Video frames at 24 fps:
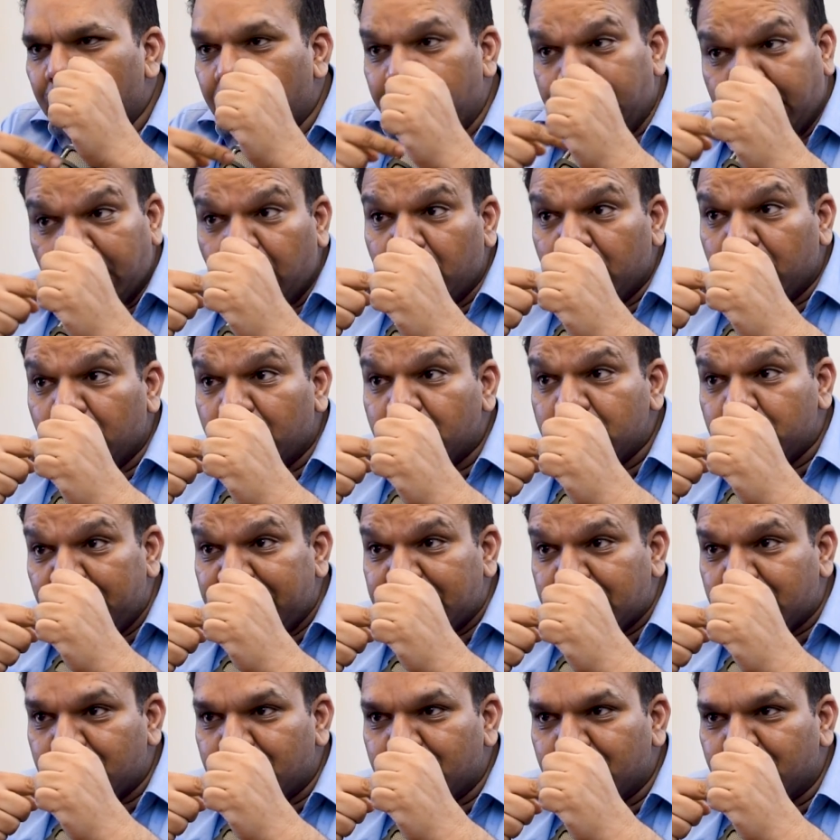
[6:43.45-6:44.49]
In
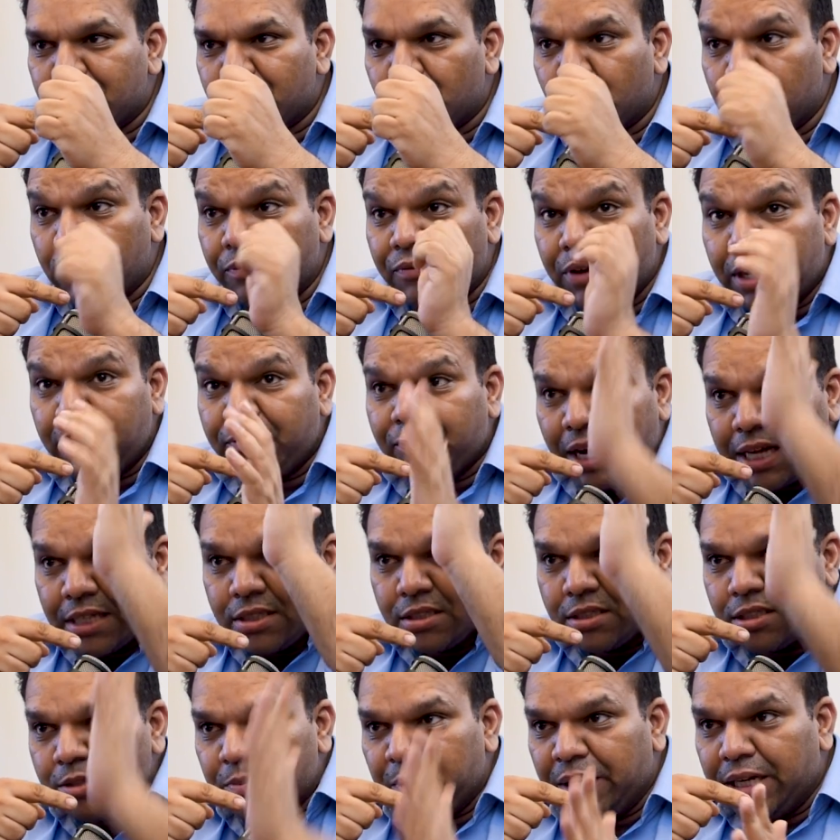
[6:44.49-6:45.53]
space. So they're very
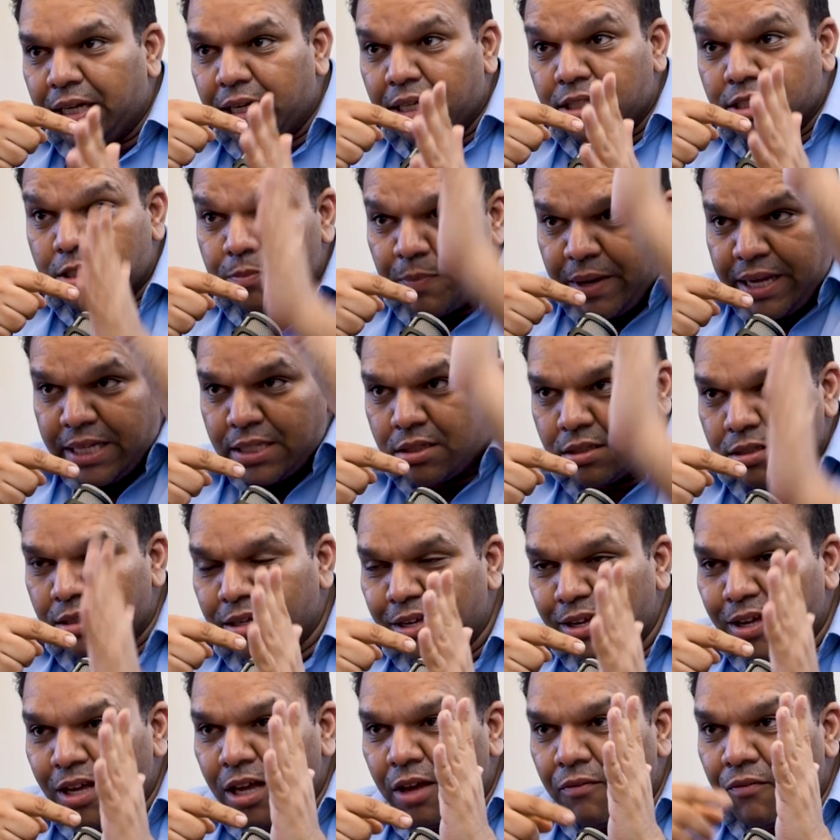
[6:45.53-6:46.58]
fast speed in space,
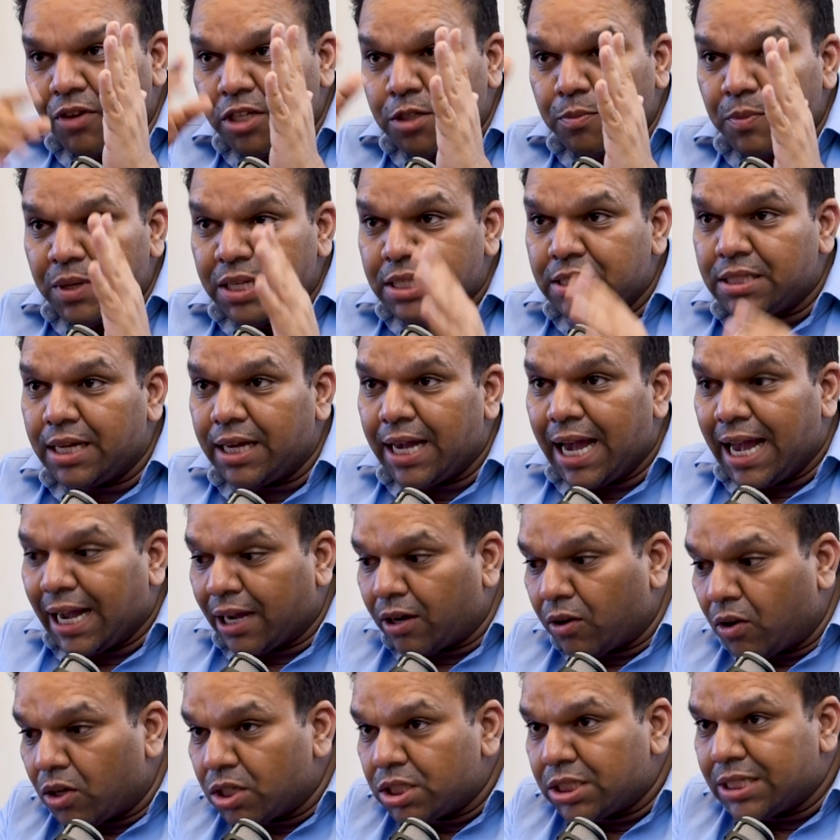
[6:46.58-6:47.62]
which means
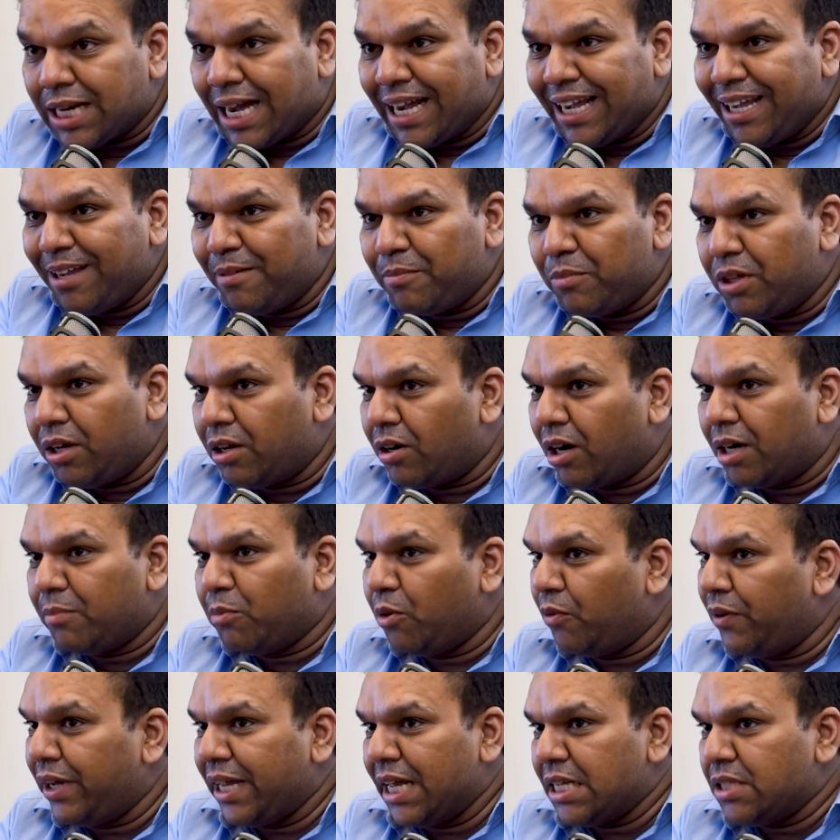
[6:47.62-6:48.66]
across time, they're not
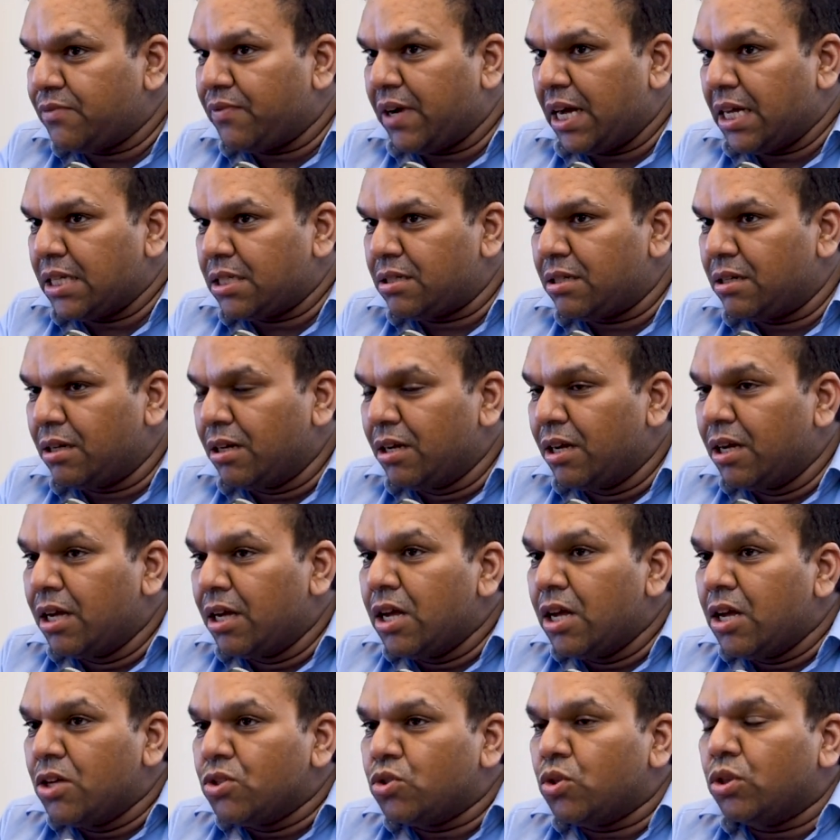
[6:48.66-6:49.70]
moving as fast.
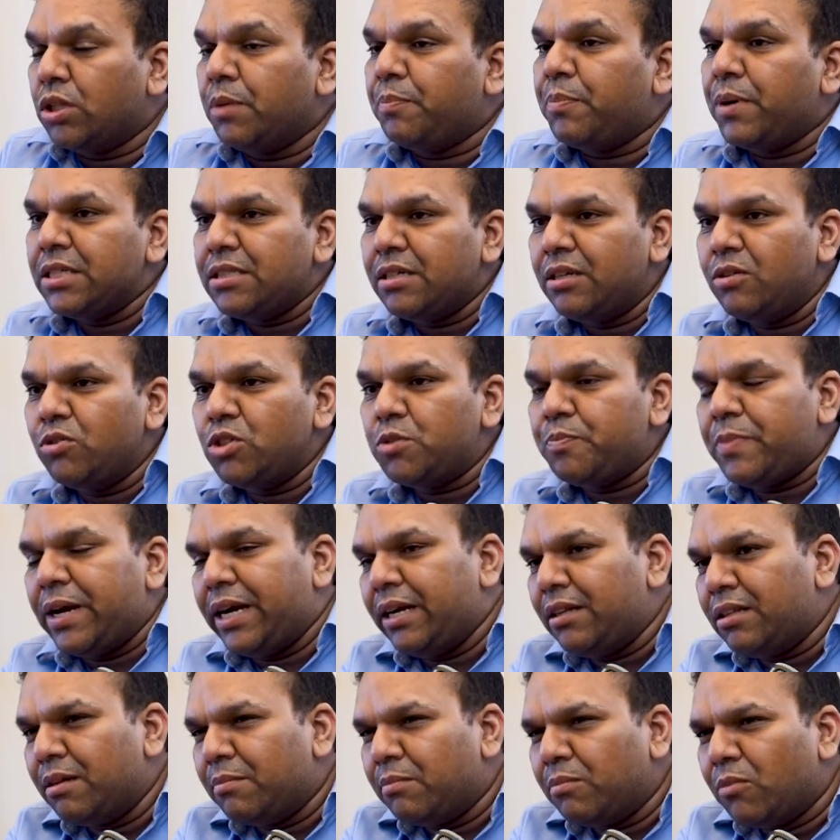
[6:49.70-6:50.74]
So the person who
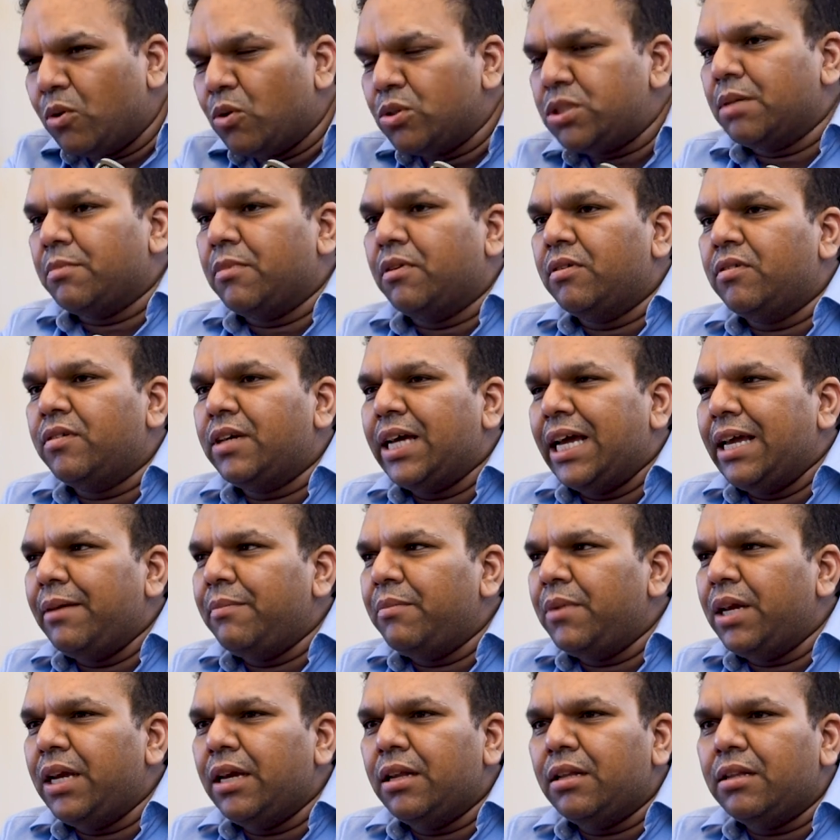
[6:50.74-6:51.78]
spent the most amount of
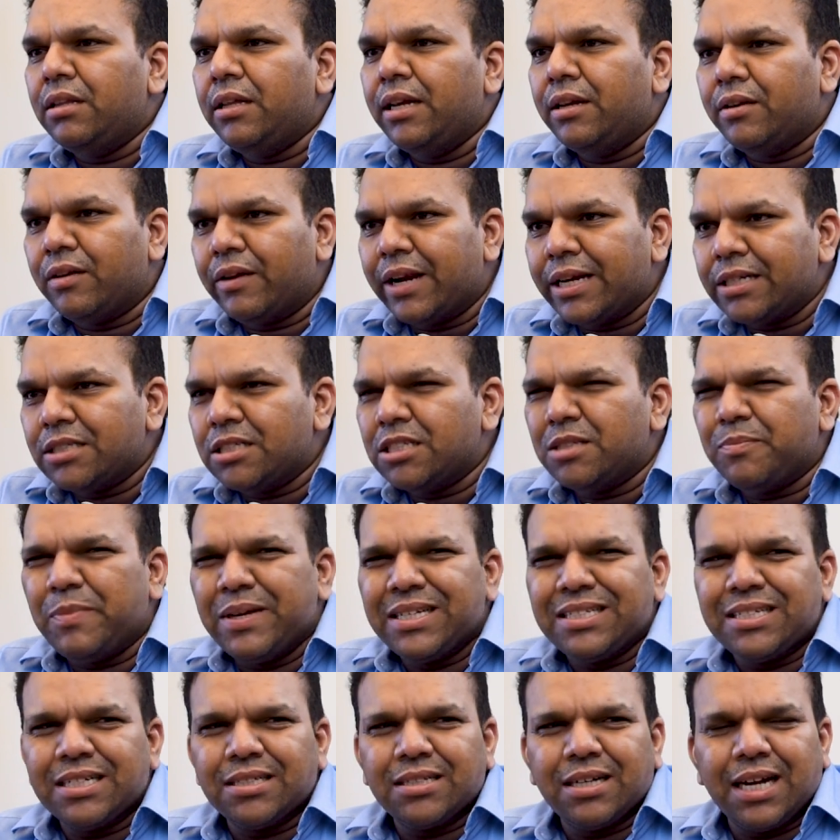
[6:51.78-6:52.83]
time in the International
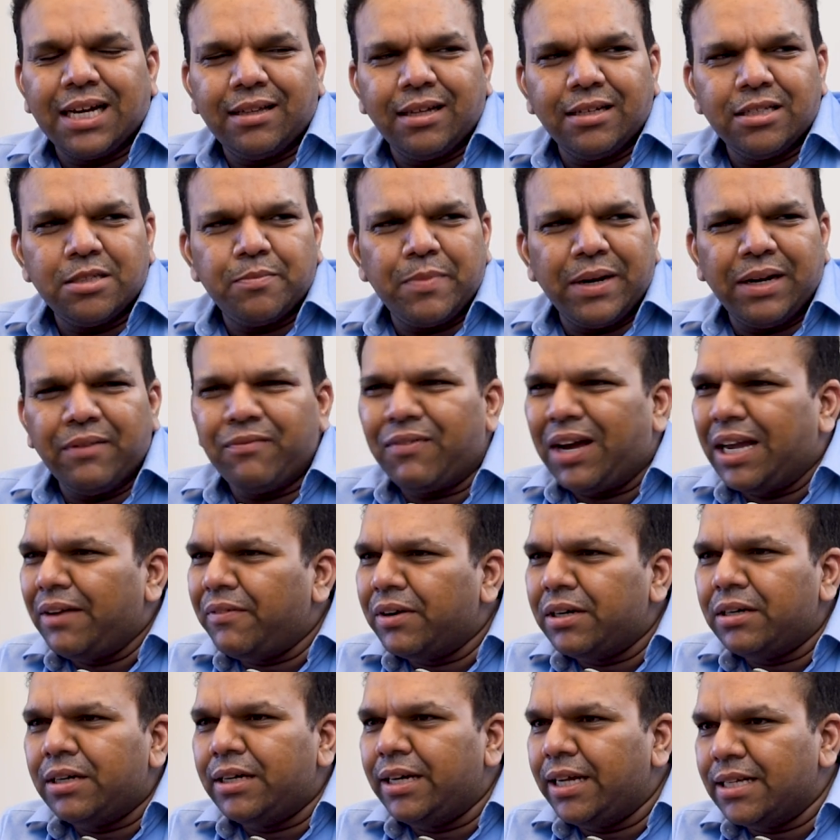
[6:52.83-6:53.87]
Space Station, I think spent
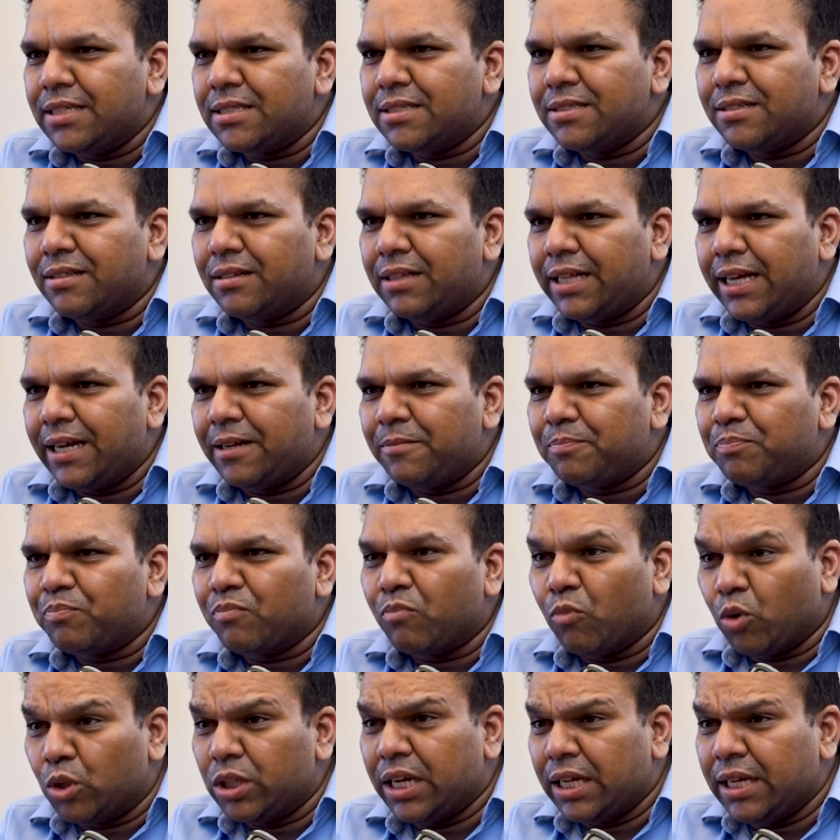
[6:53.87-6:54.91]
500 days there,
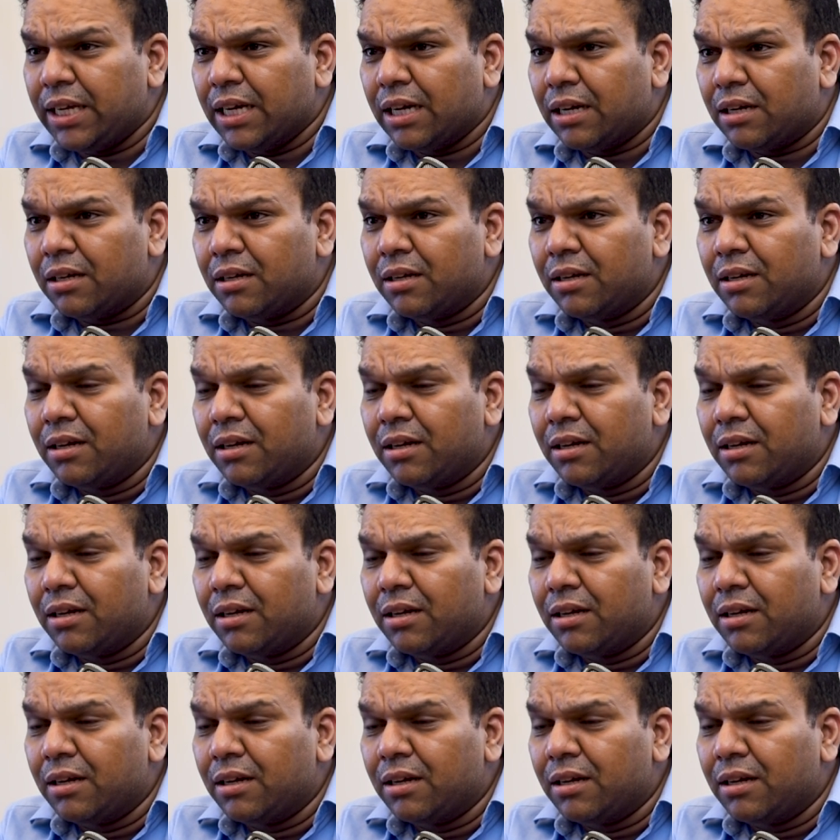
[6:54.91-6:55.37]
more than a year.